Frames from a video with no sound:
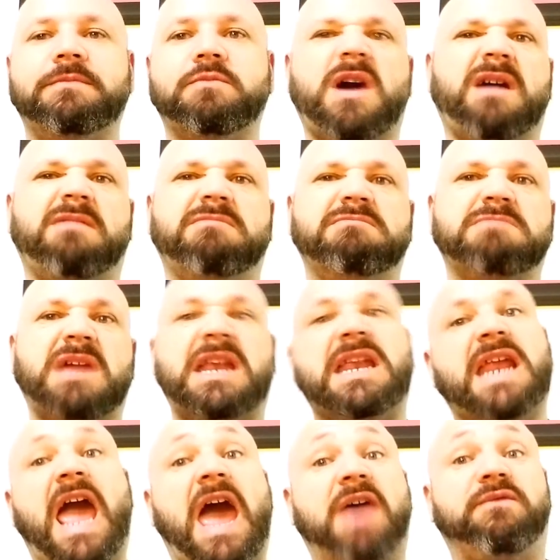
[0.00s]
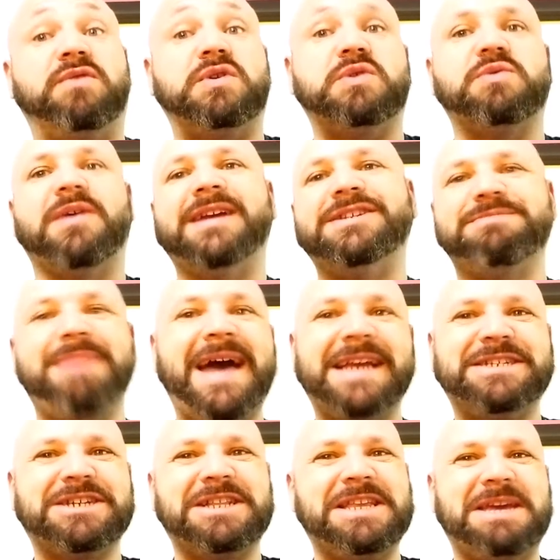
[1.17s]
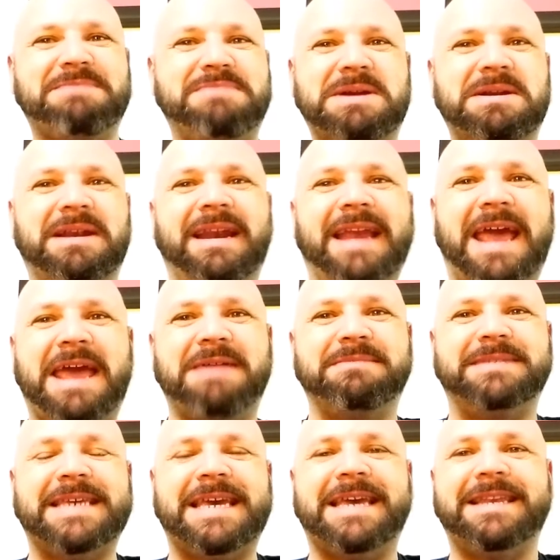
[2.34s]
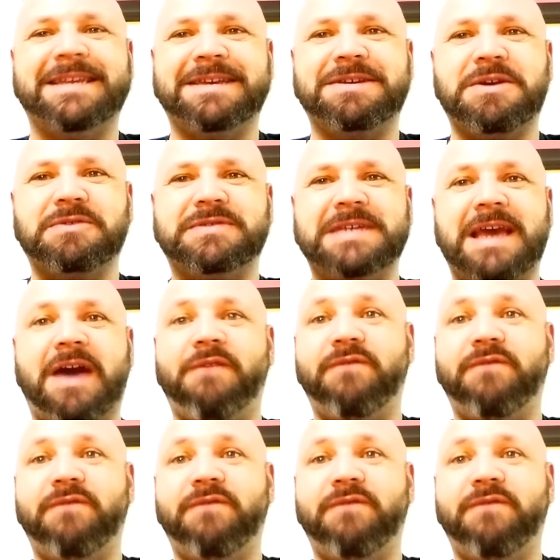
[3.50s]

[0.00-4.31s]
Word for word: well, I didn't have to, I just magically appeared at an AMC to go see